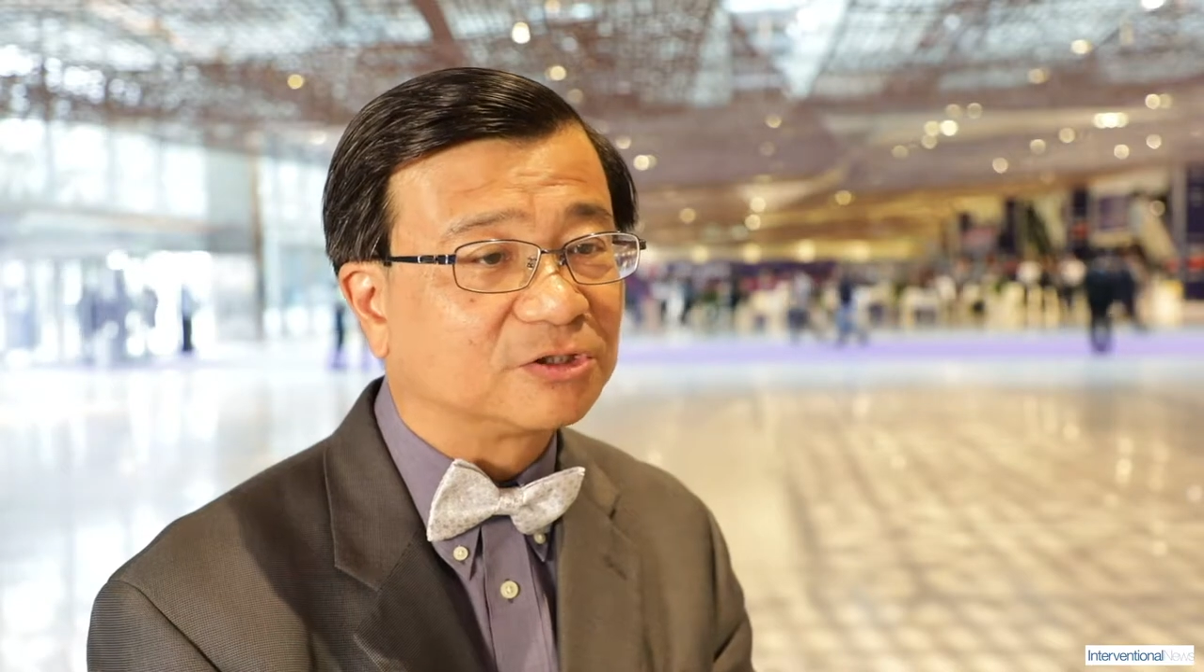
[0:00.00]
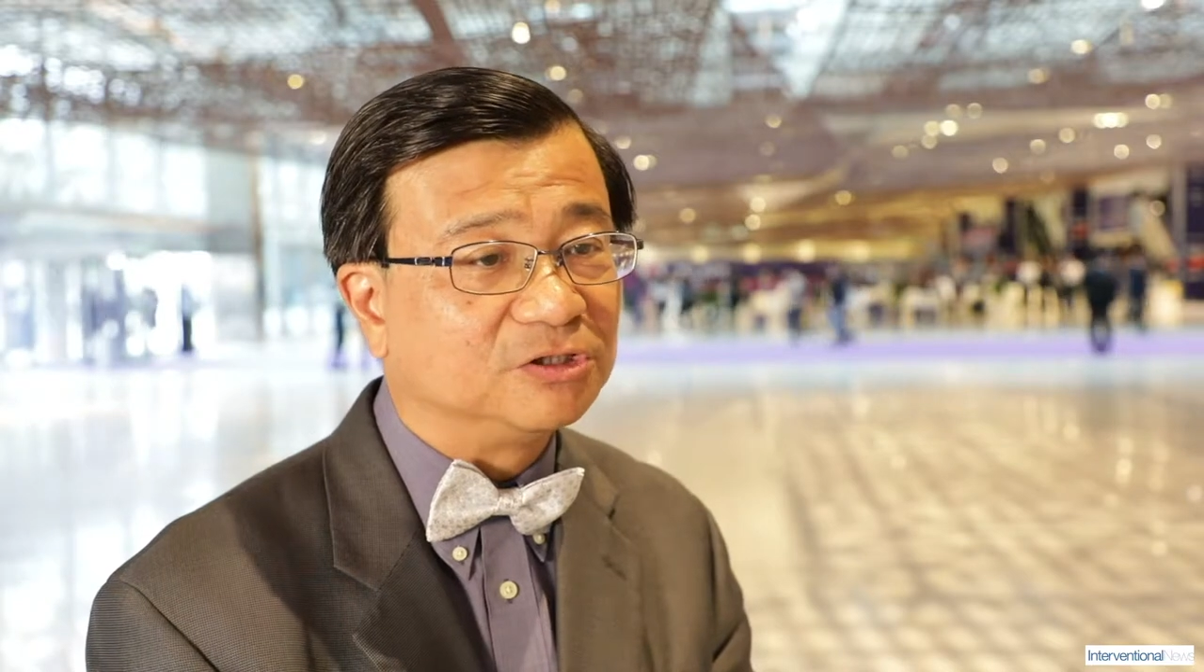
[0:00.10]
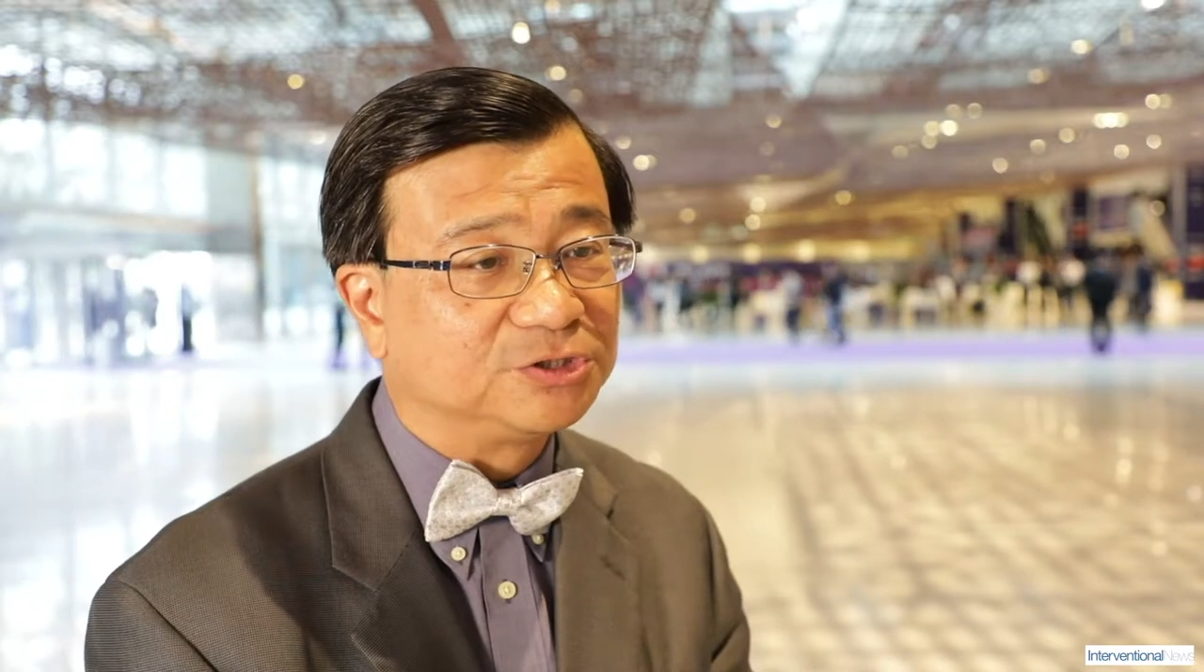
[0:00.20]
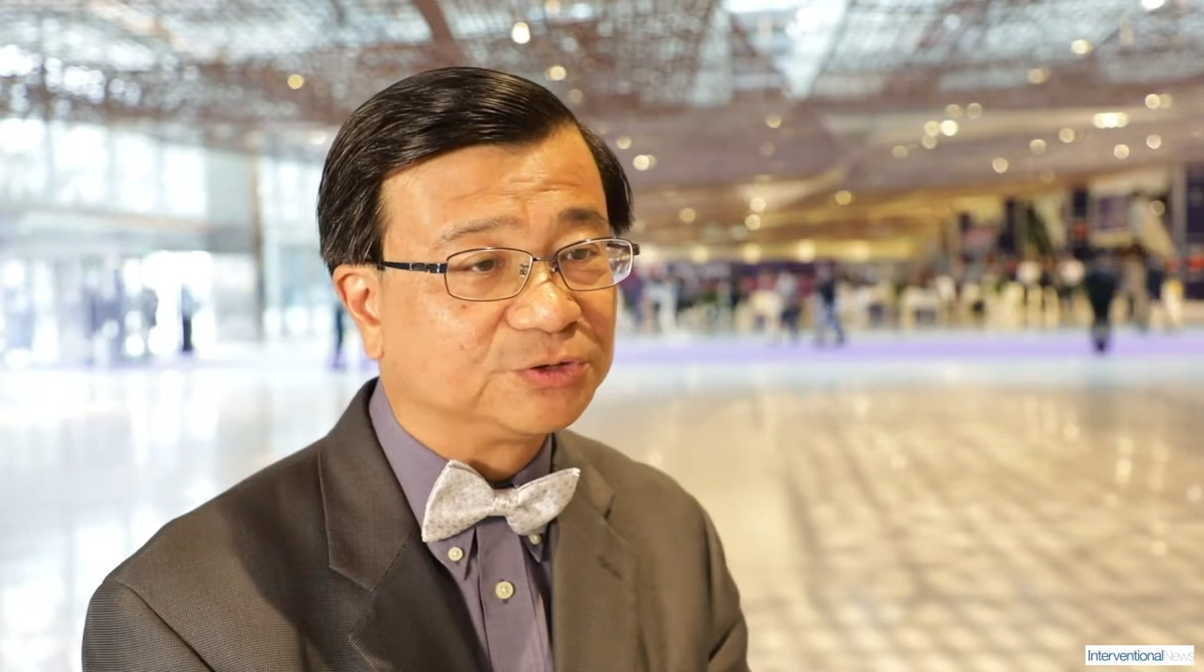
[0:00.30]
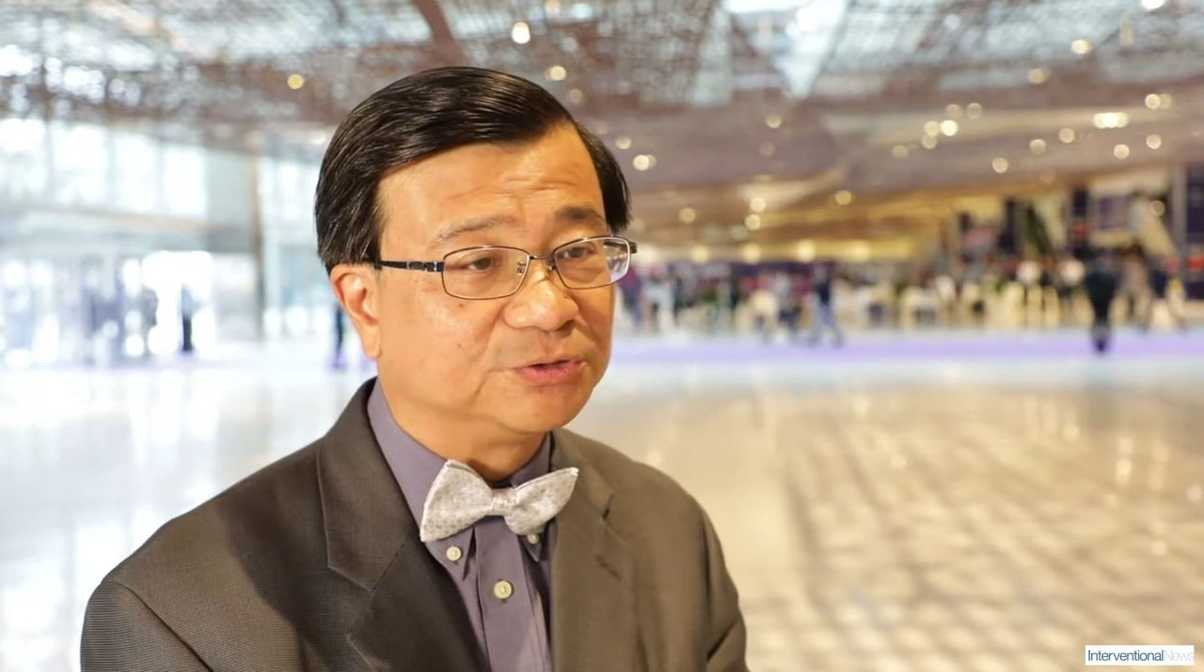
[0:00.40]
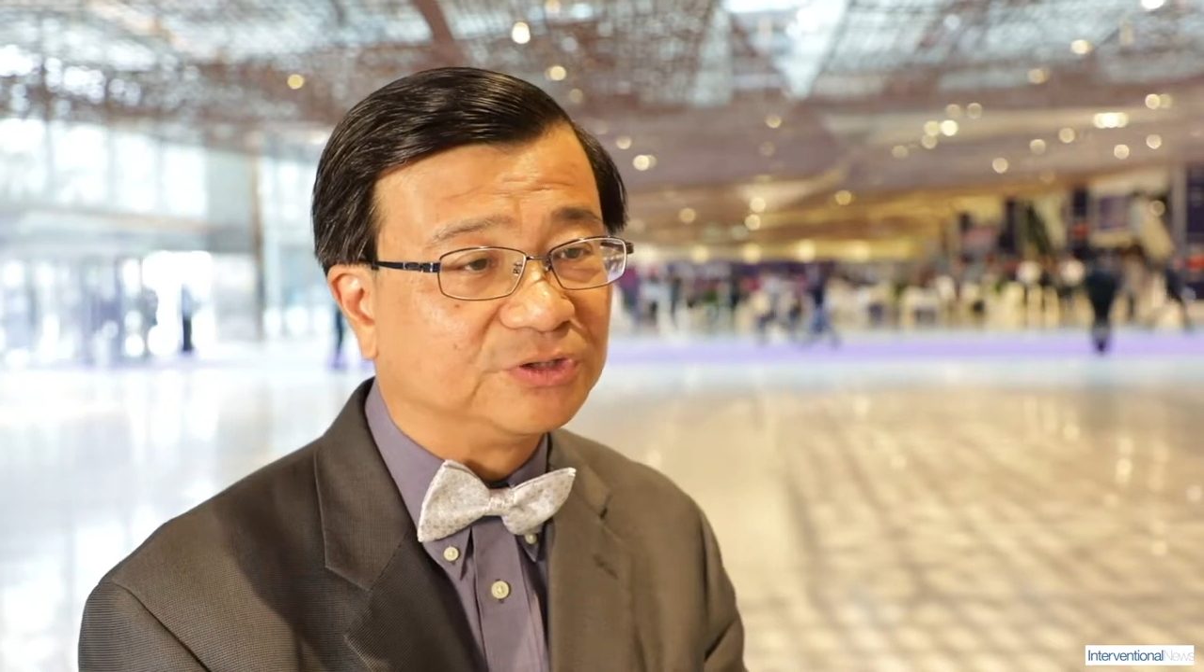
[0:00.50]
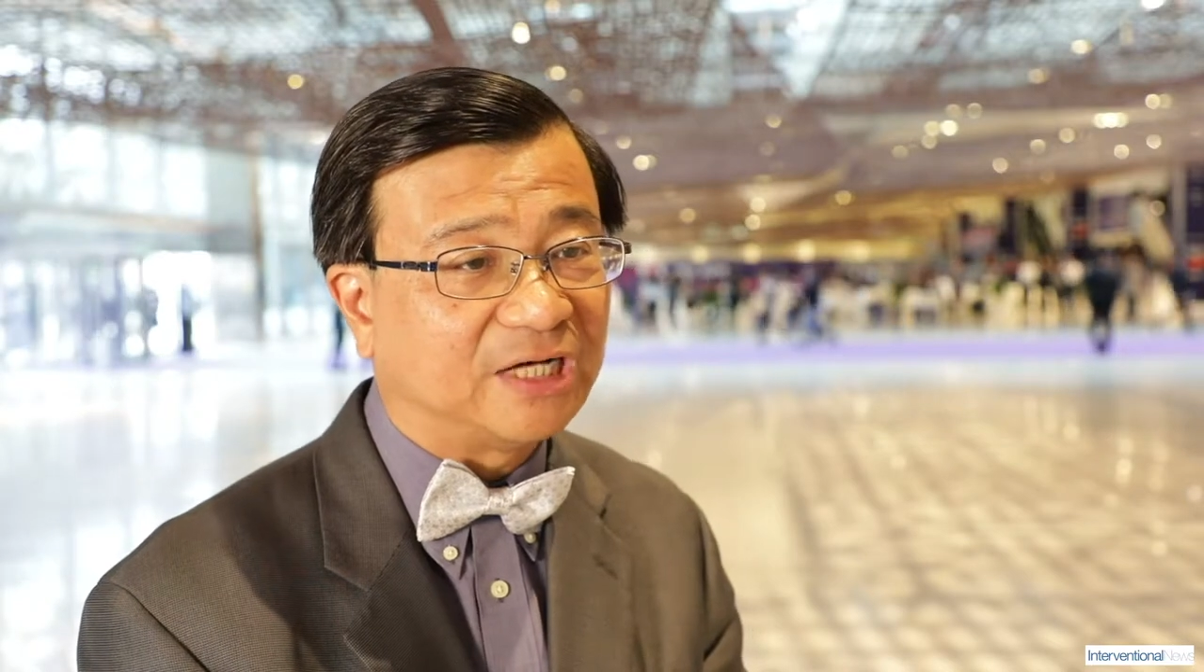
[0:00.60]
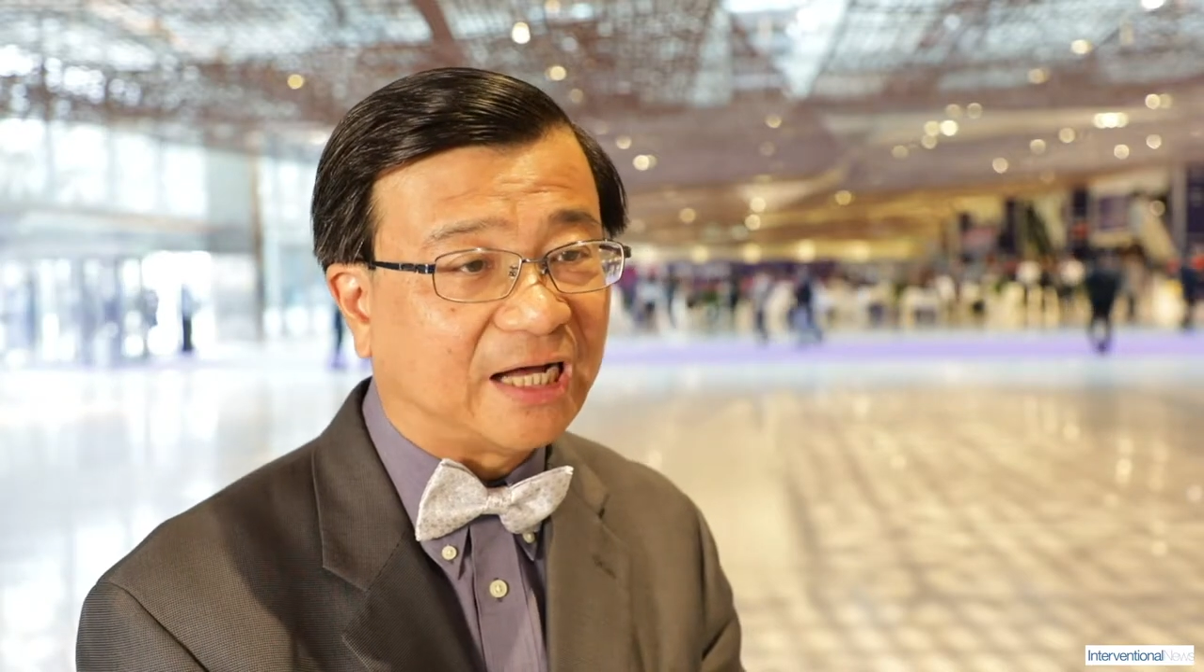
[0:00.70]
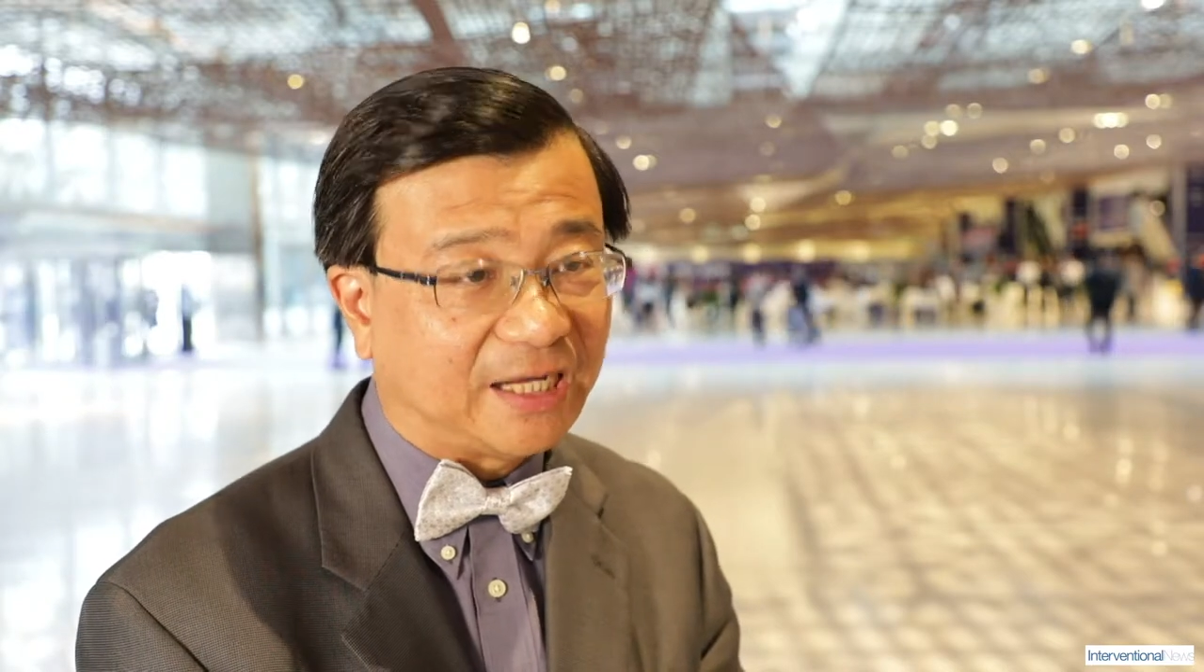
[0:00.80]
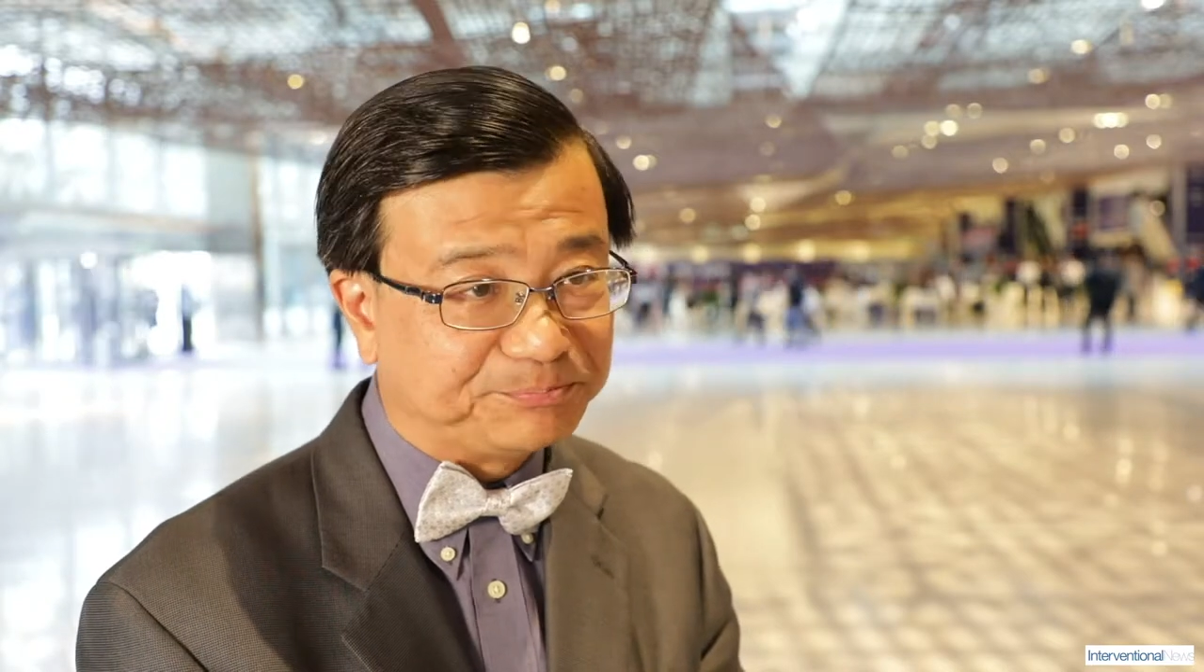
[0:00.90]
control
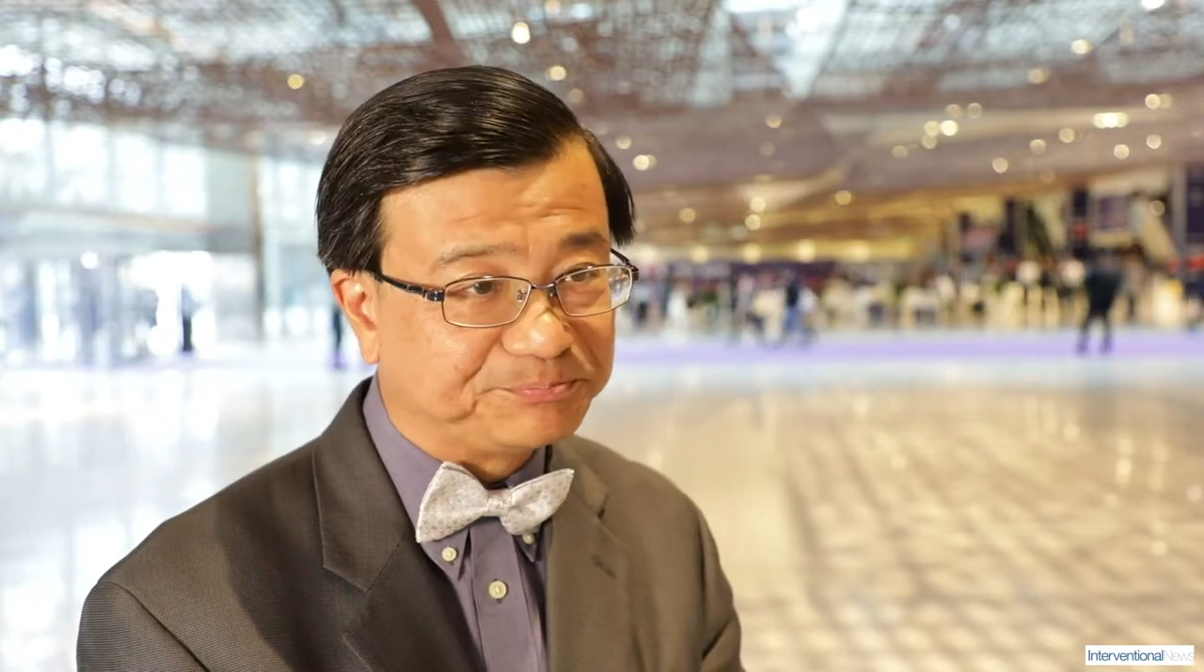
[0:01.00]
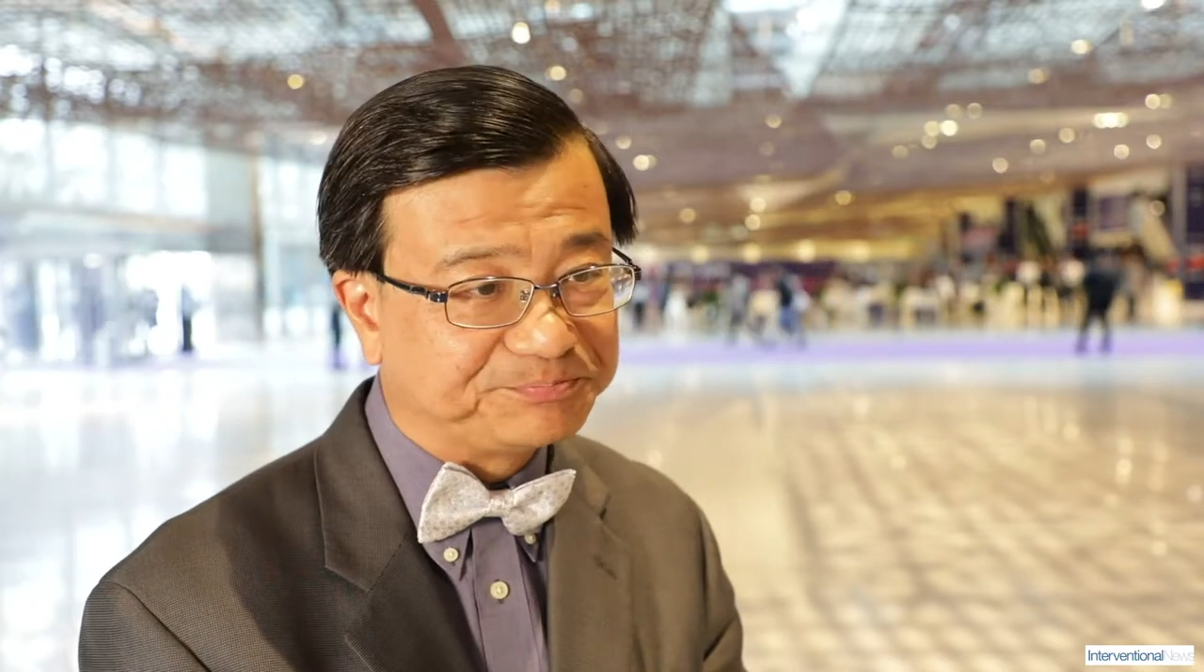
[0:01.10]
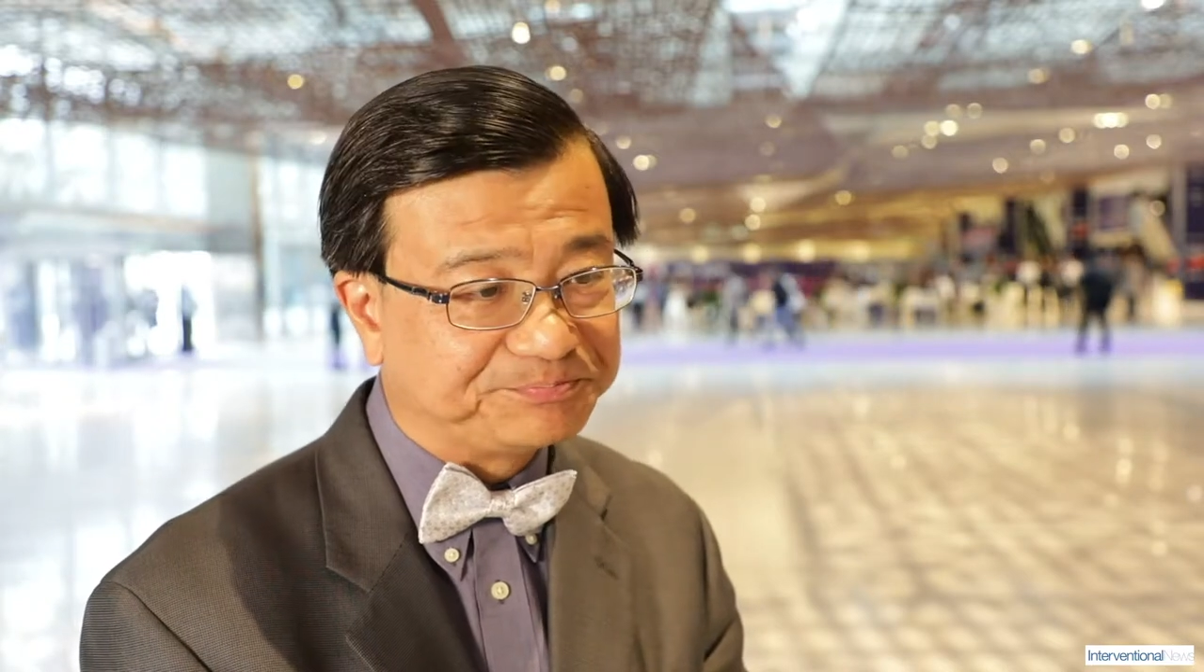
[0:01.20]
arm.